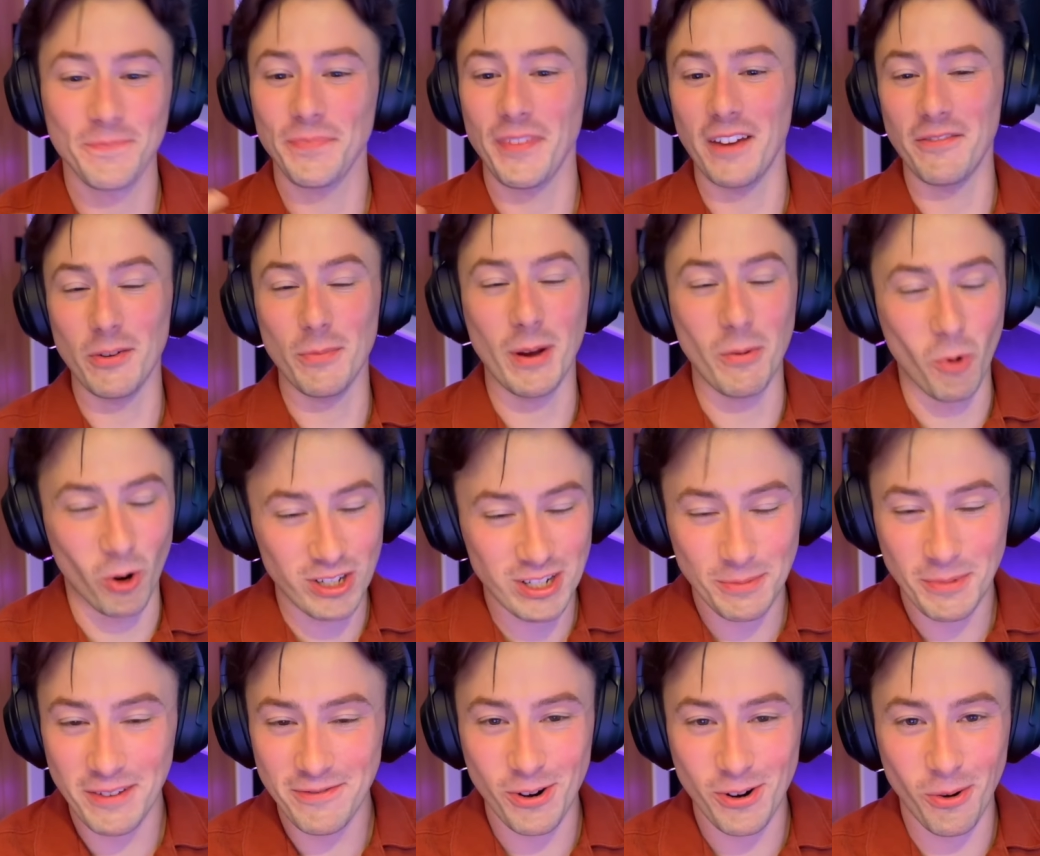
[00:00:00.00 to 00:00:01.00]
If you've been watching
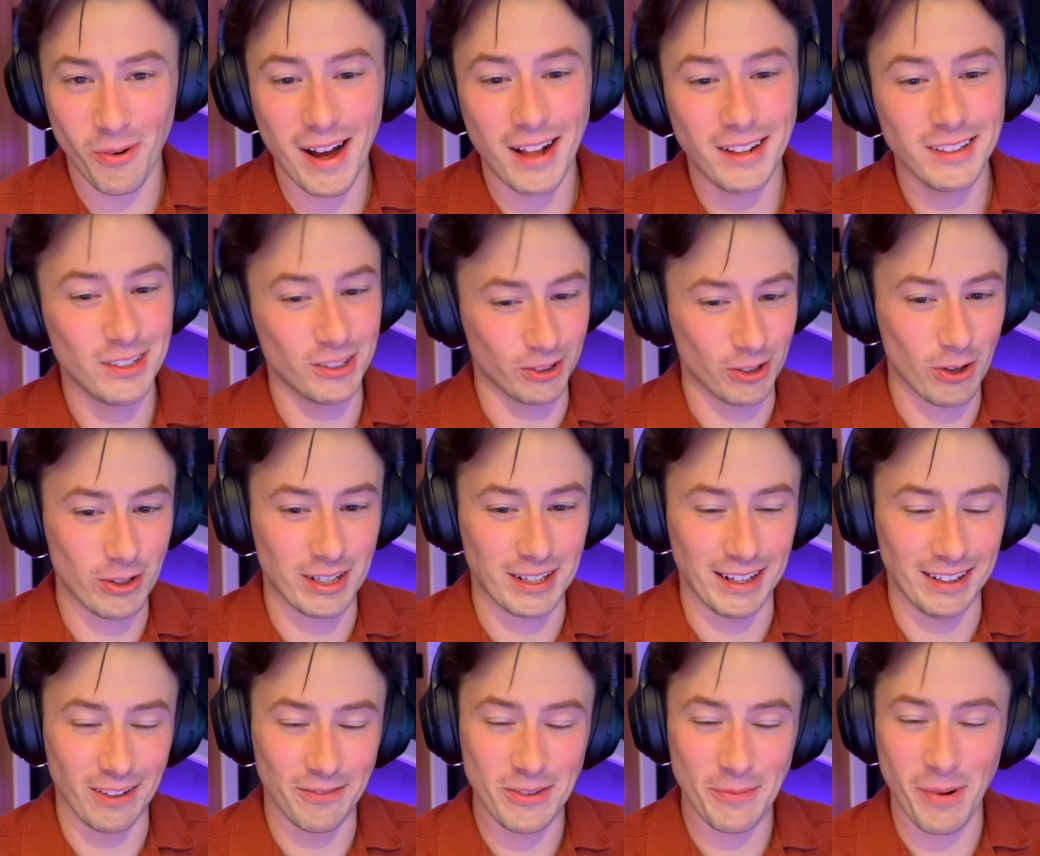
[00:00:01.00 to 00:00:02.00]
me for a while, you'll know that I
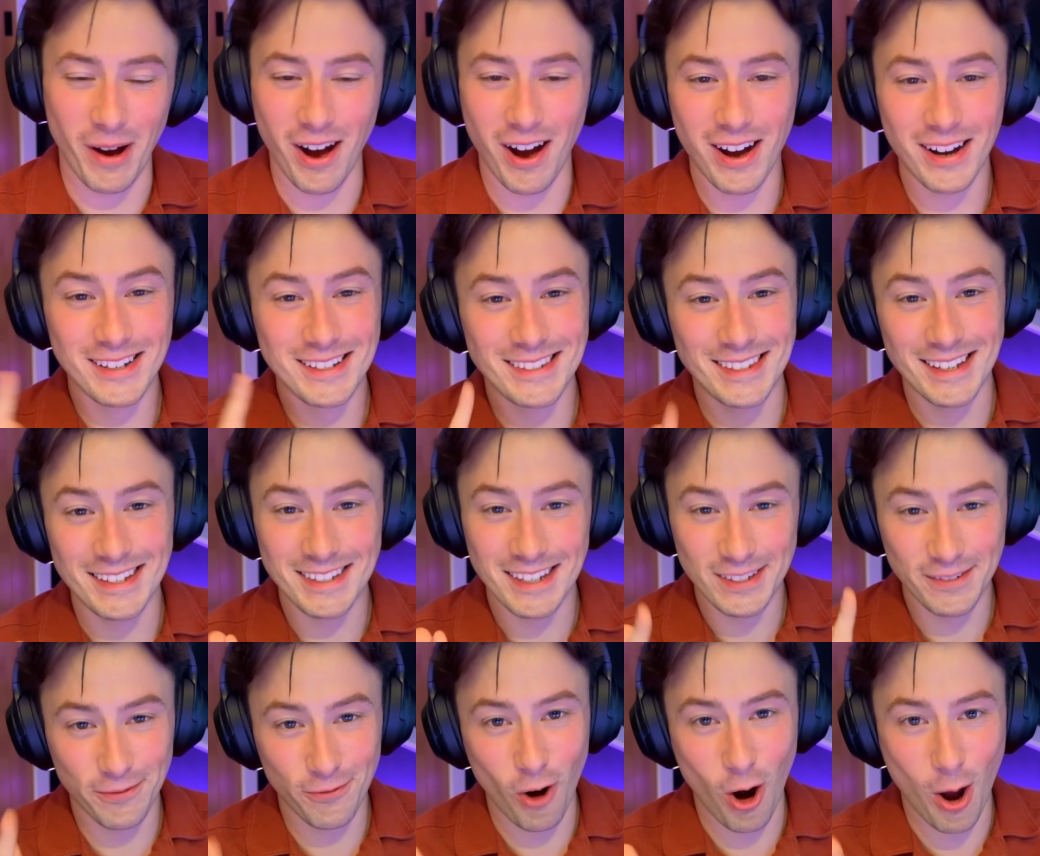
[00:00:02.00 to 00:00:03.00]
love the parks. This is
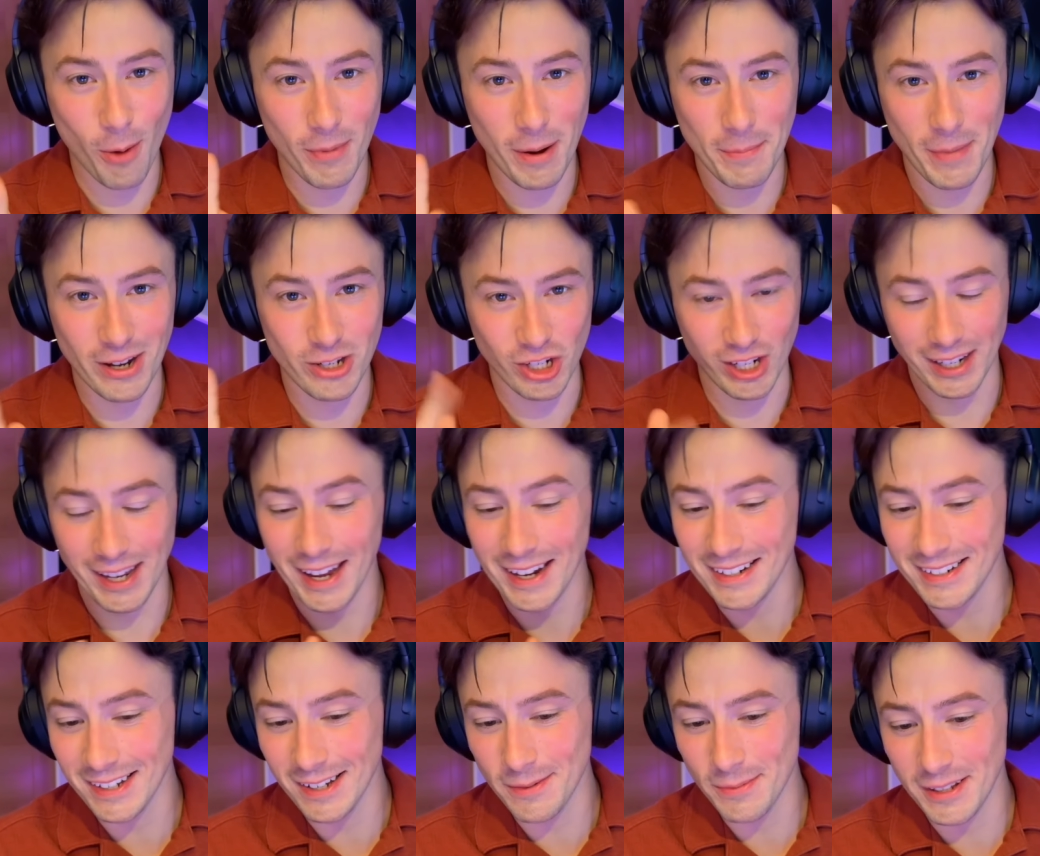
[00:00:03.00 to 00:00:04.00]
from Magic
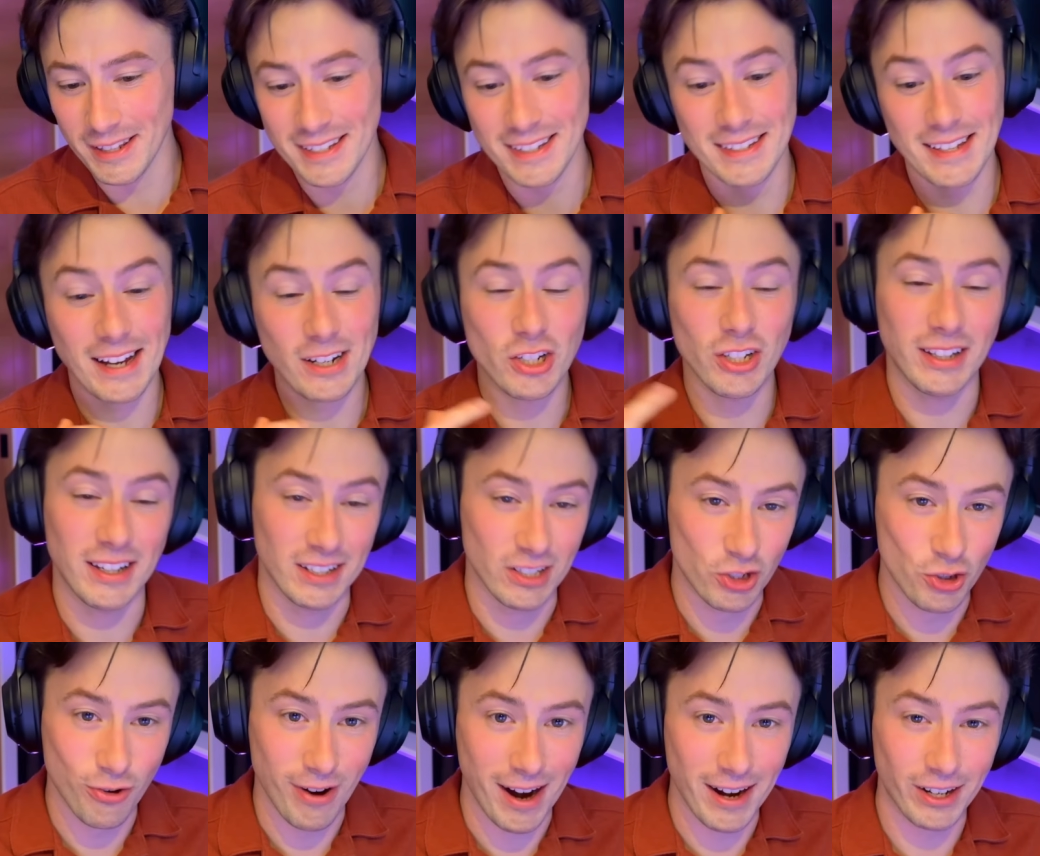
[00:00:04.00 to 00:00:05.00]
Kingdom. This is actually an
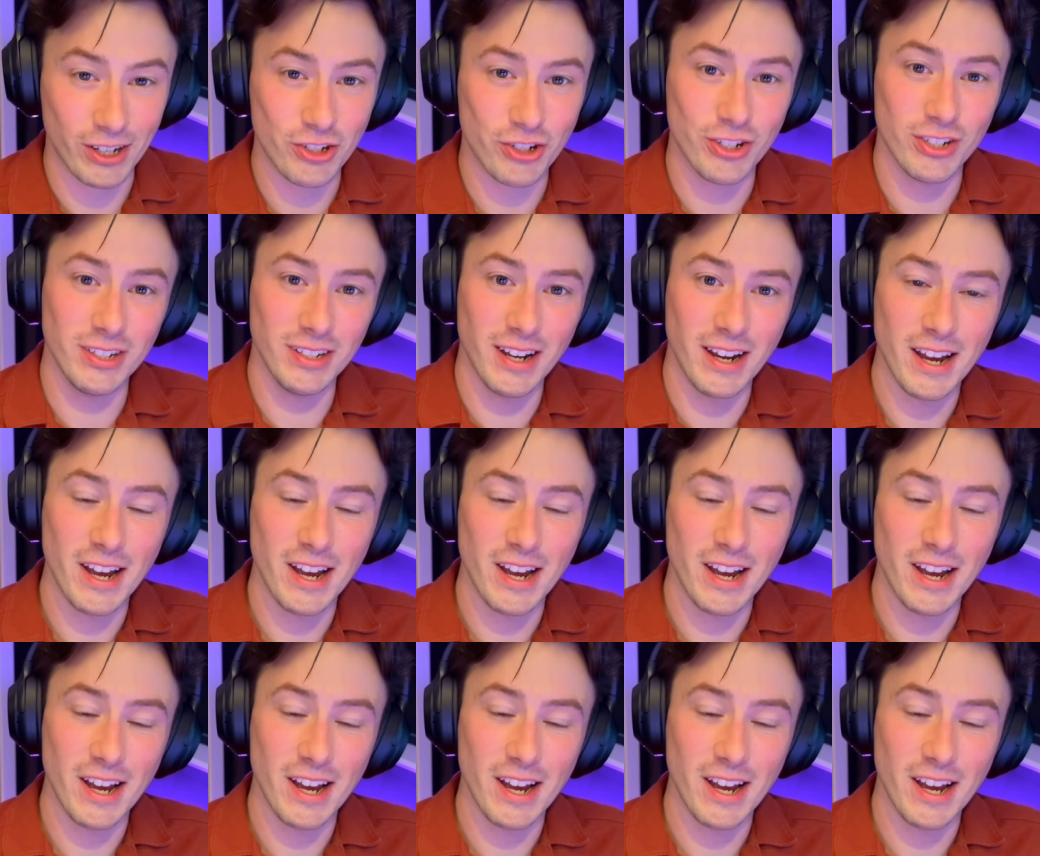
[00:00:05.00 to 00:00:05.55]
attraction.